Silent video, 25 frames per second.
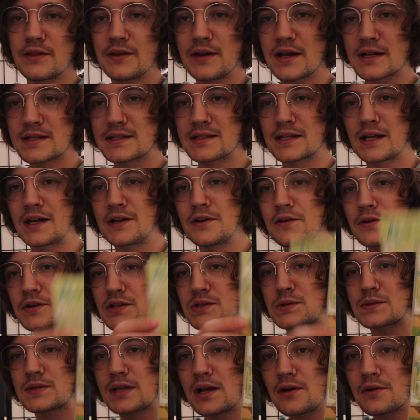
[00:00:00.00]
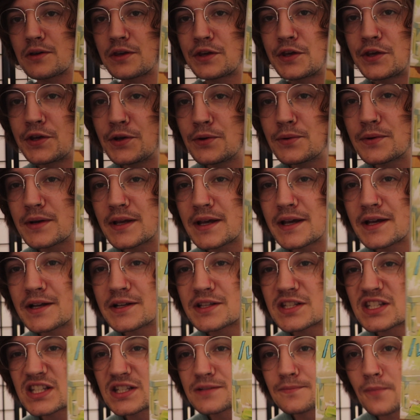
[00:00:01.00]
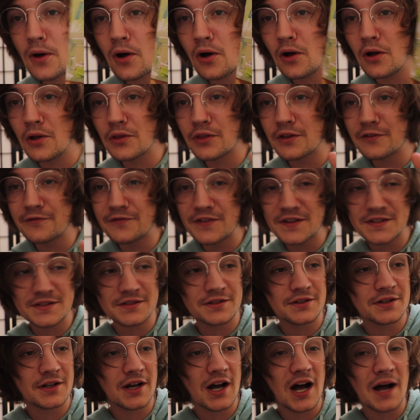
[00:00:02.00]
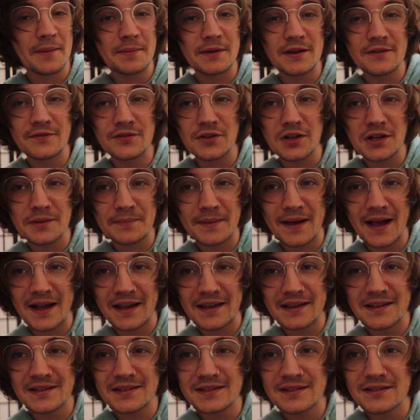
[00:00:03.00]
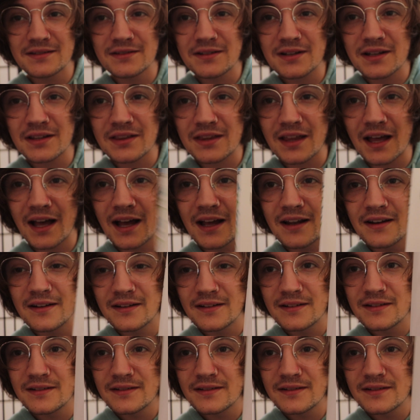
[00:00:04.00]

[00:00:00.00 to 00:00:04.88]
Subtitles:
next thing I noticed was how cute and small the physical copy of Look Back is. Look at that.